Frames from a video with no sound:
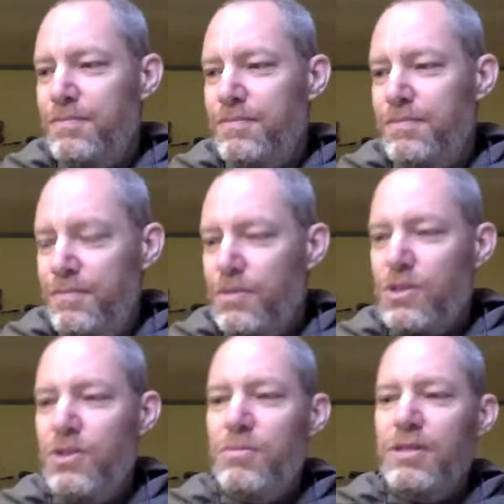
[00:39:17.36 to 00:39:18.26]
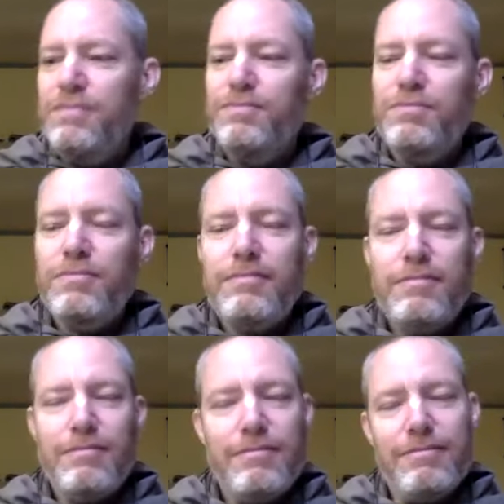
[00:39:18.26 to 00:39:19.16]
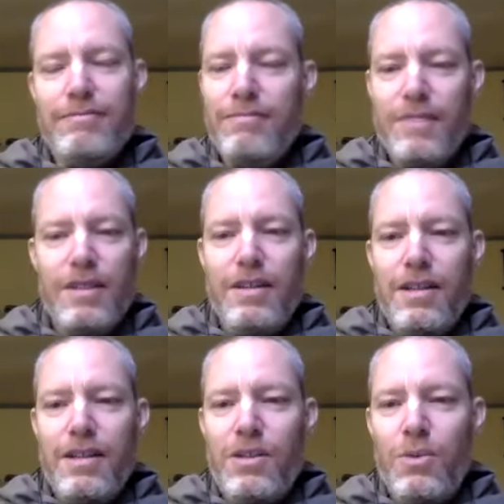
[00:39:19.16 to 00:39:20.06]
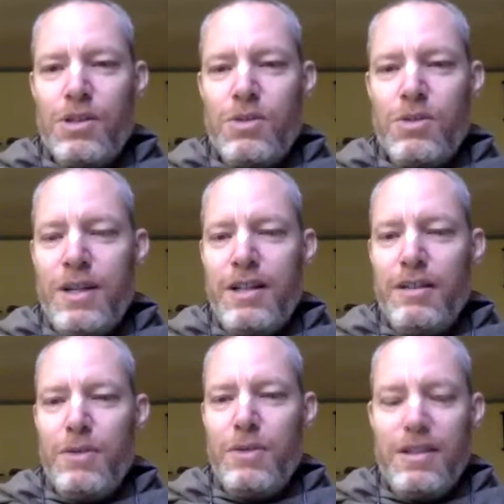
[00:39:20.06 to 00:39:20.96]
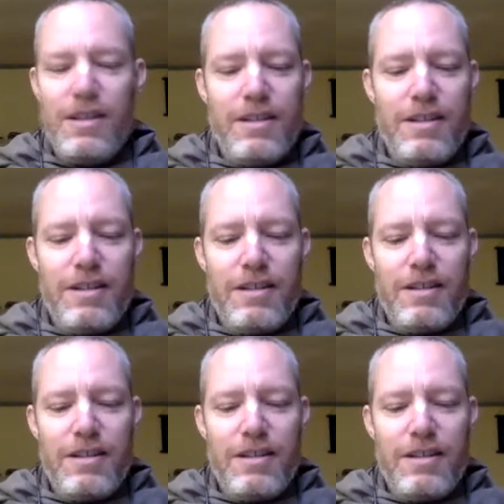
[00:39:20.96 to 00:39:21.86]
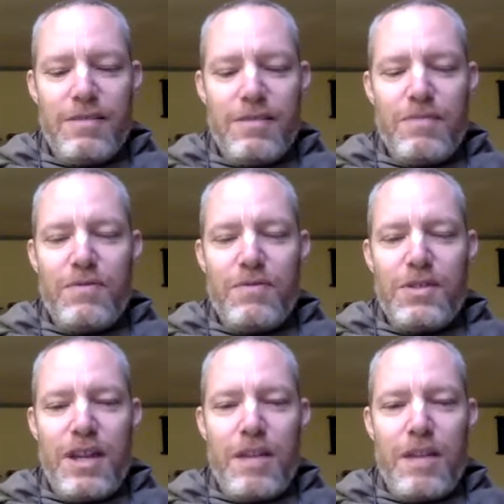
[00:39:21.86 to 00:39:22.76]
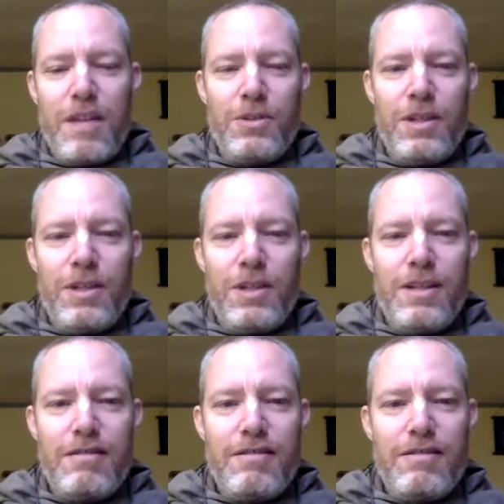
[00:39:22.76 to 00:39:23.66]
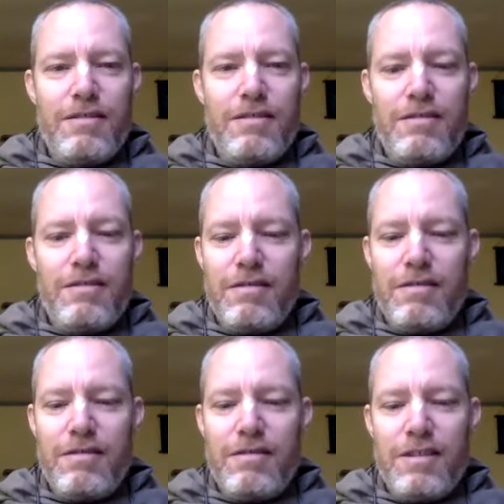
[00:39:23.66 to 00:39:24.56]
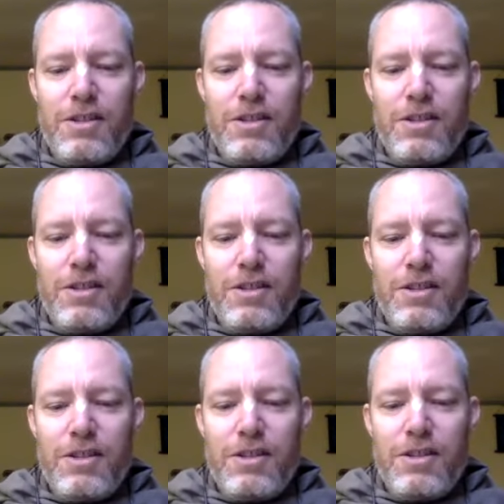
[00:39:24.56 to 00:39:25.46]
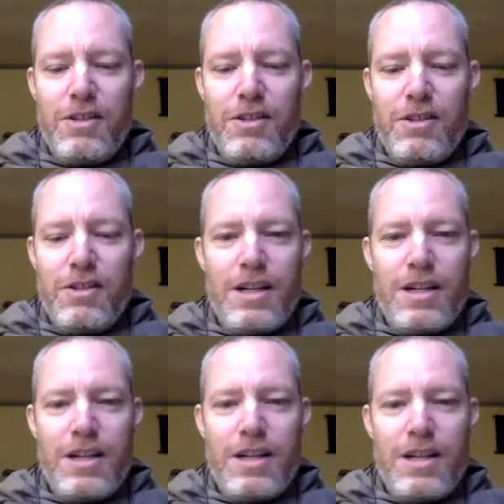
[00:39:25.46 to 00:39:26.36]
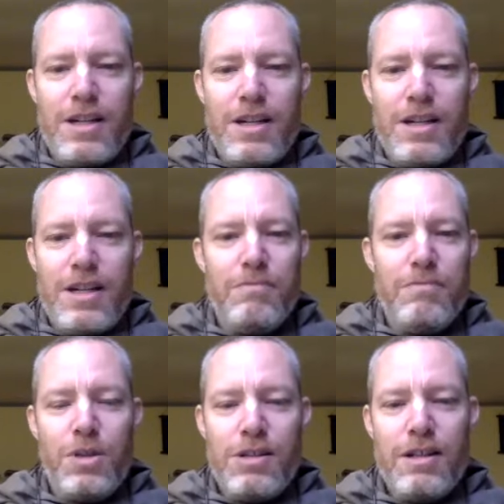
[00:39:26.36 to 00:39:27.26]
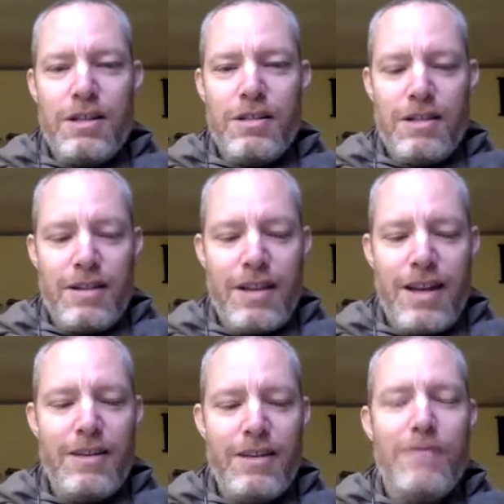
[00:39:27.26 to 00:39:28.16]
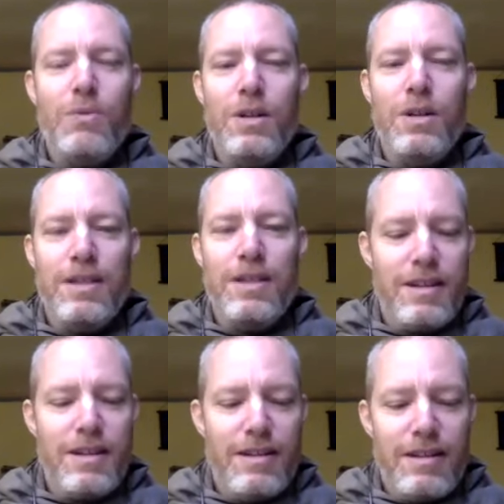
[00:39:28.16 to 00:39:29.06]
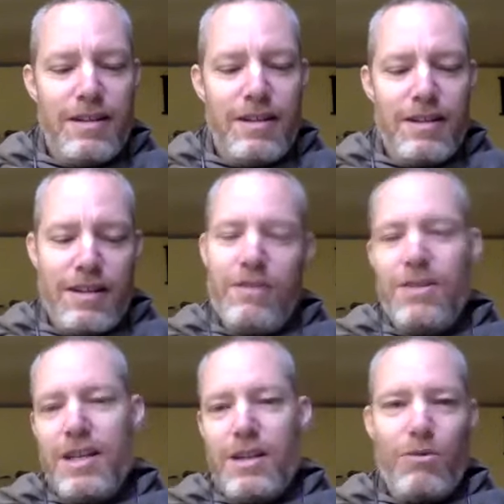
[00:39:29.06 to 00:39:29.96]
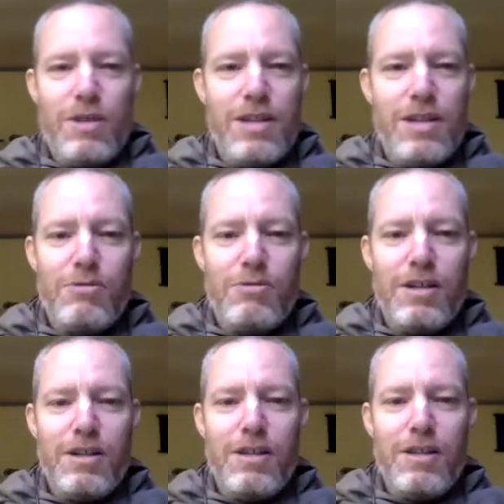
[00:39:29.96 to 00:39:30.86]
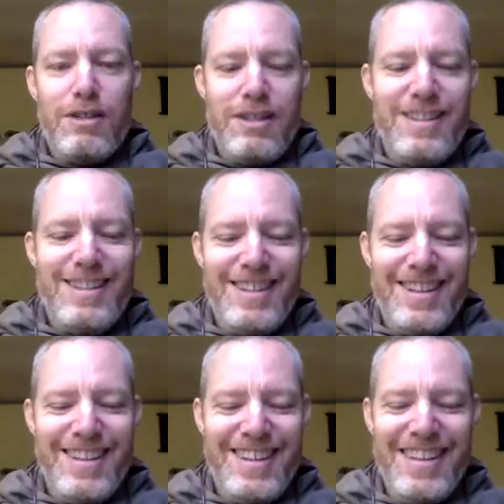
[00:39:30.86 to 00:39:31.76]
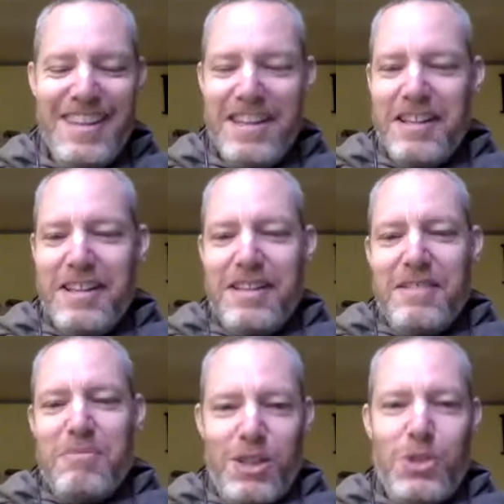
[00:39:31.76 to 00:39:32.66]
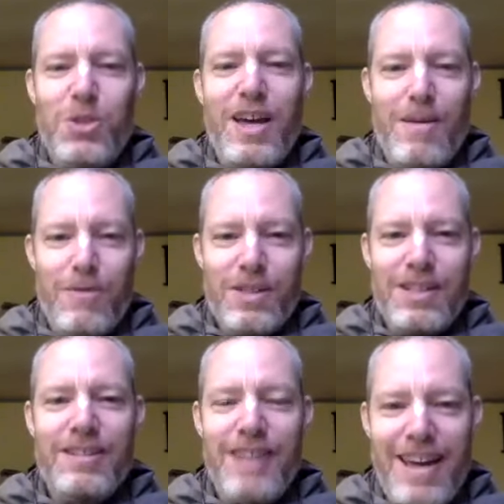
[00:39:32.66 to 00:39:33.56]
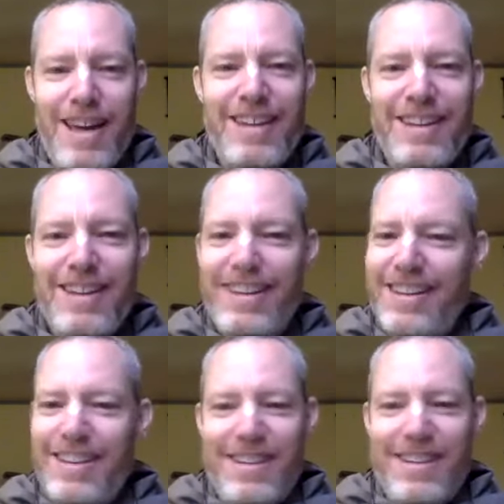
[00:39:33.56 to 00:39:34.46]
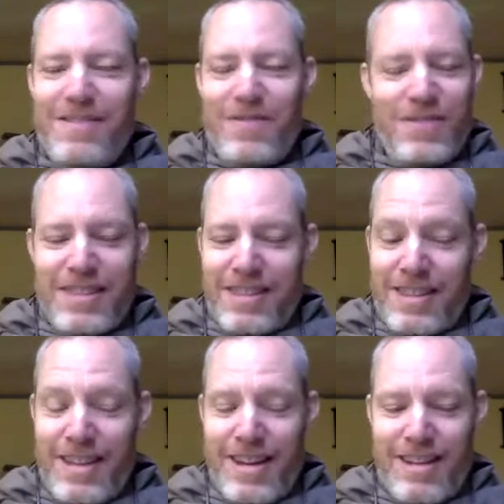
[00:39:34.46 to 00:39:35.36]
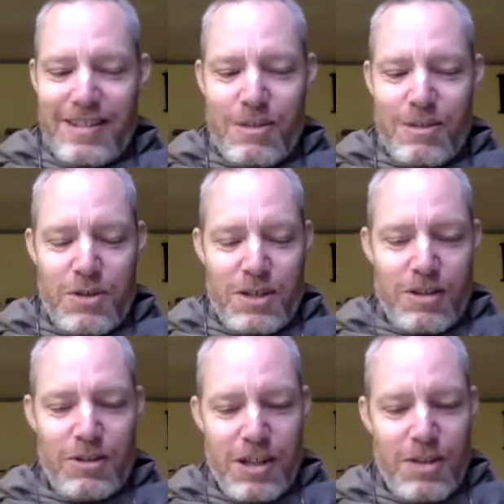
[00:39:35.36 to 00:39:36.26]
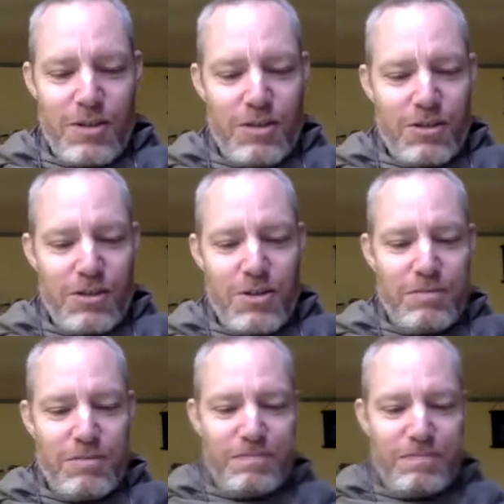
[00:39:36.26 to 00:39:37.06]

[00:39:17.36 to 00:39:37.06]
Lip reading: excuse me, once in a while, if we stay up all night chanting for Ekadashi, for example, or something like that, an ordinary sadhaka can handle that for one night, and then it'll take you 3 days to recover. But to do that every single day, that is another thing altogether. So,